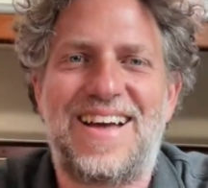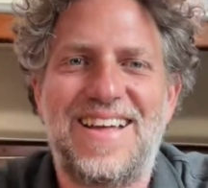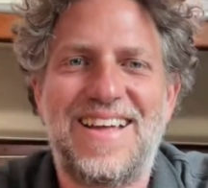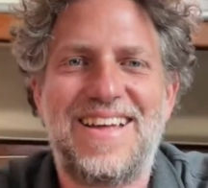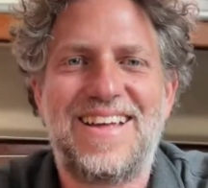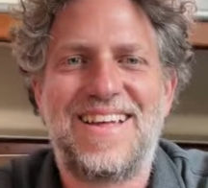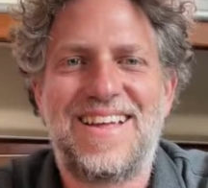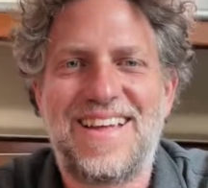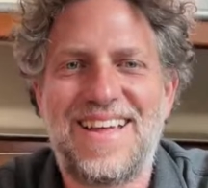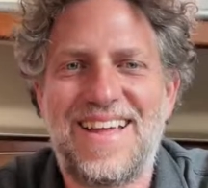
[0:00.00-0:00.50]

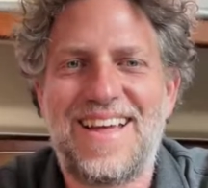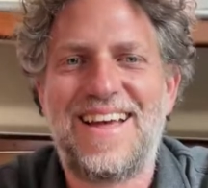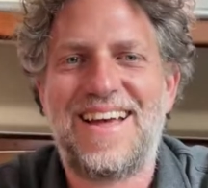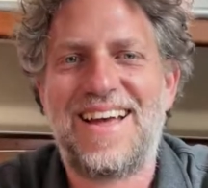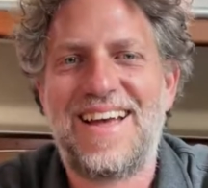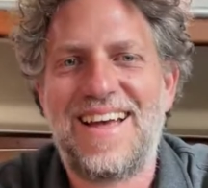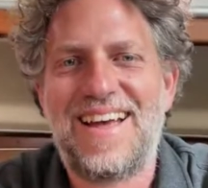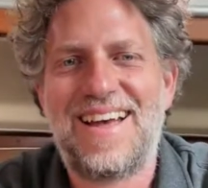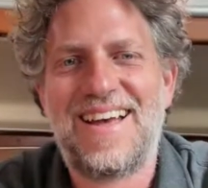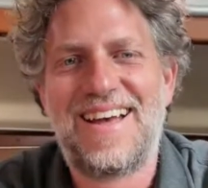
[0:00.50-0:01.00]

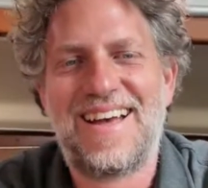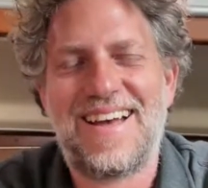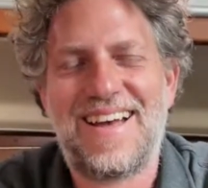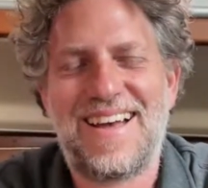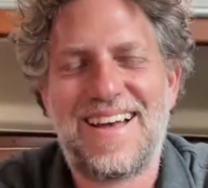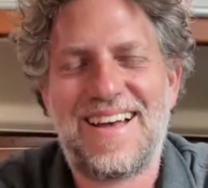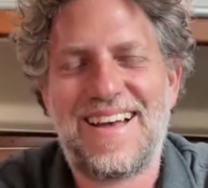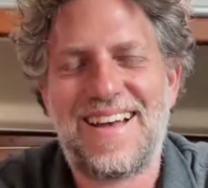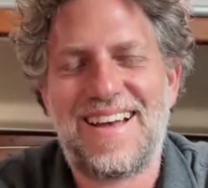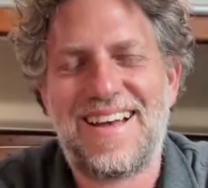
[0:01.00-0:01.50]

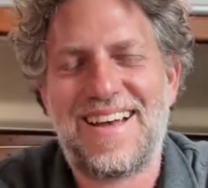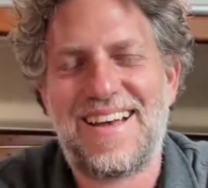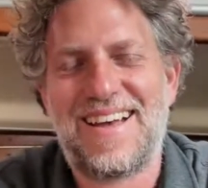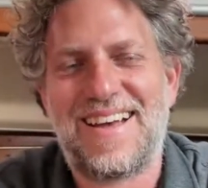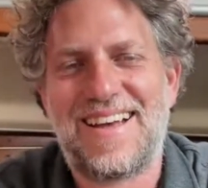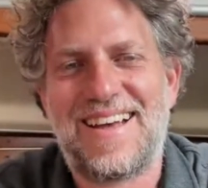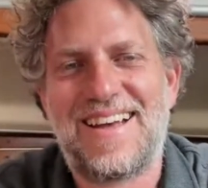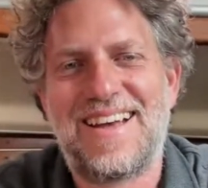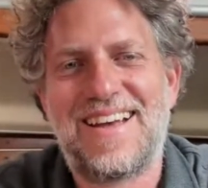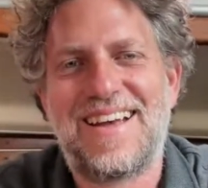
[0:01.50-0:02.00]

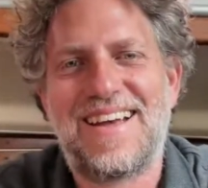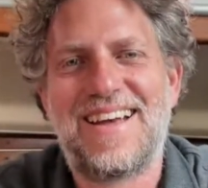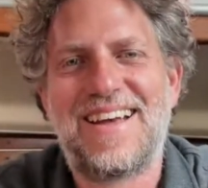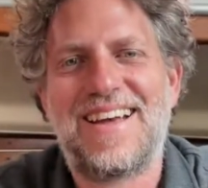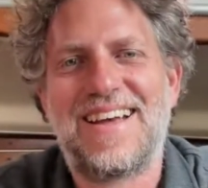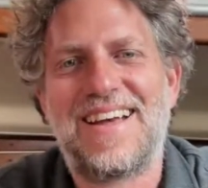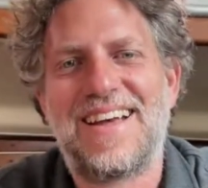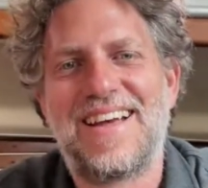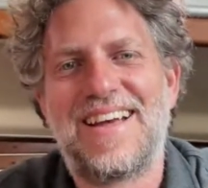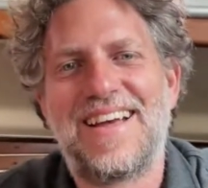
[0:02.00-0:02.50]

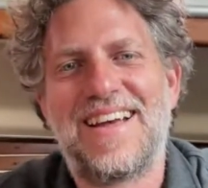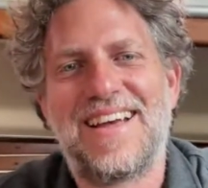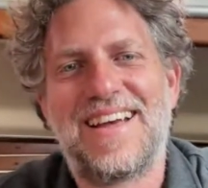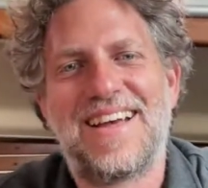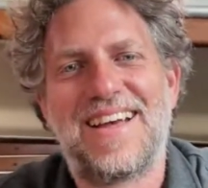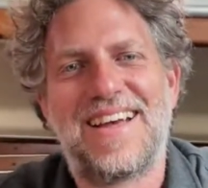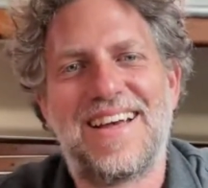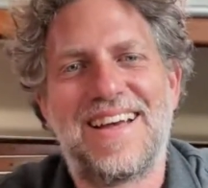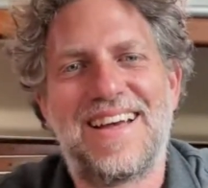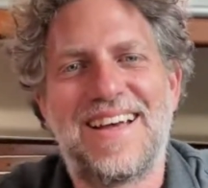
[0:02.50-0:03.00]

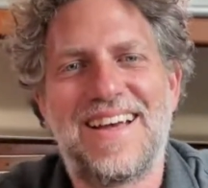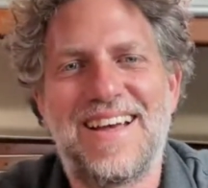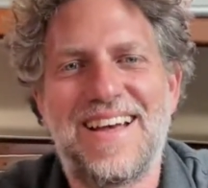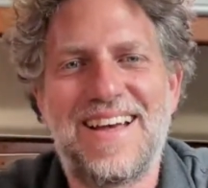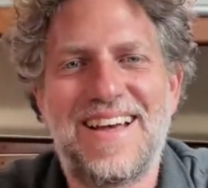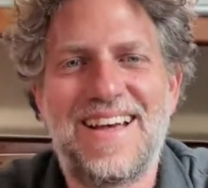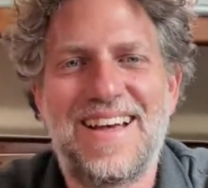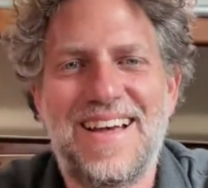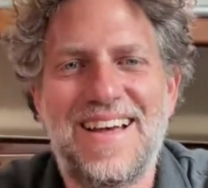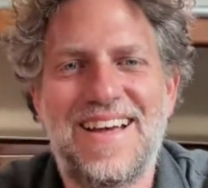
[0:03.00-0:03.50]

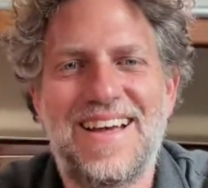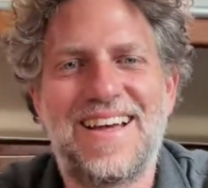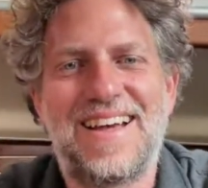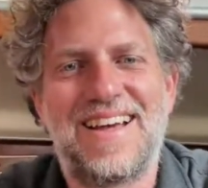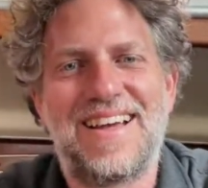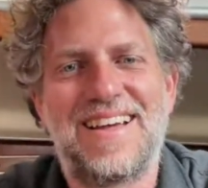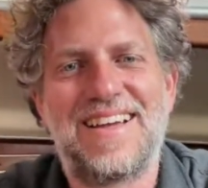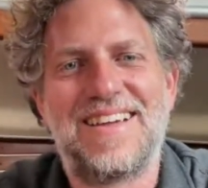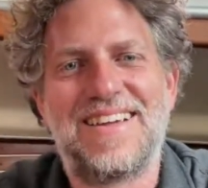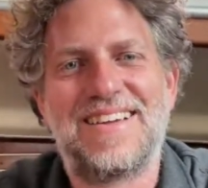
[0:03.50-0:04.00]

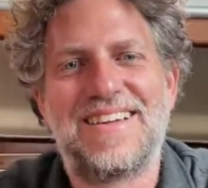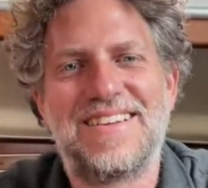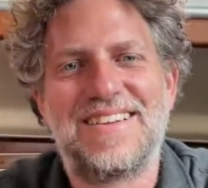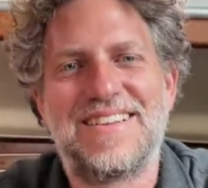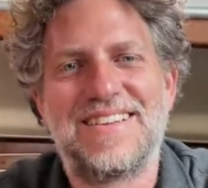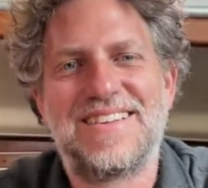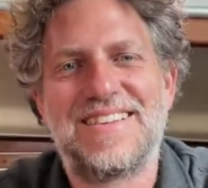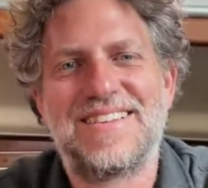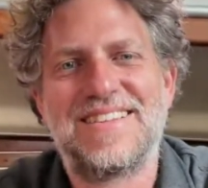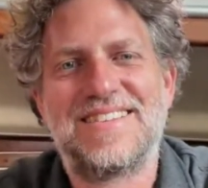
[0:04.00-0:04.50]

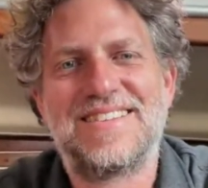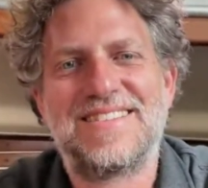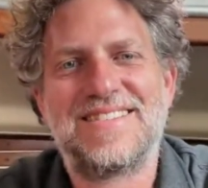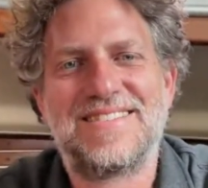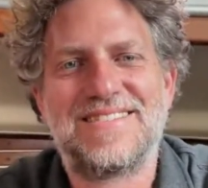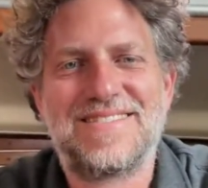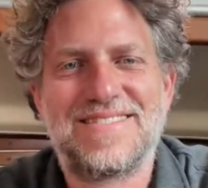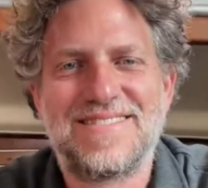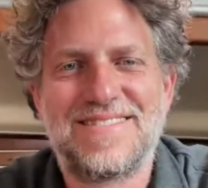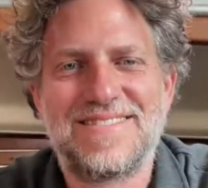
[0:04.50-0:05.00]

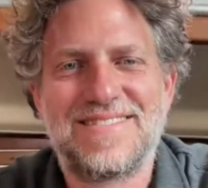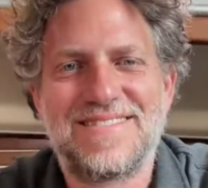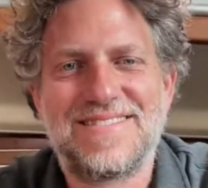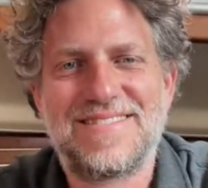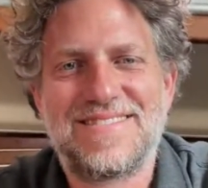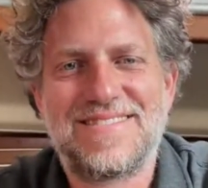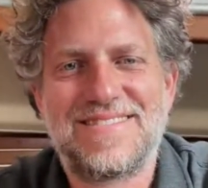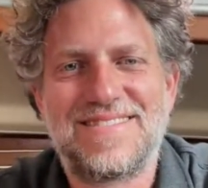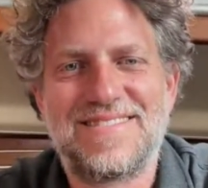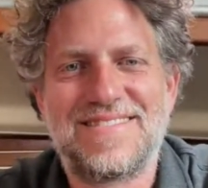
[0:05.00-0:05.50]

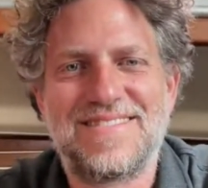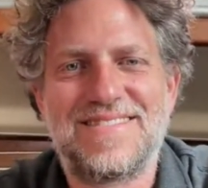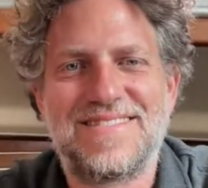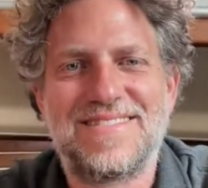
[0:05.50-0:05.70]
[no speech]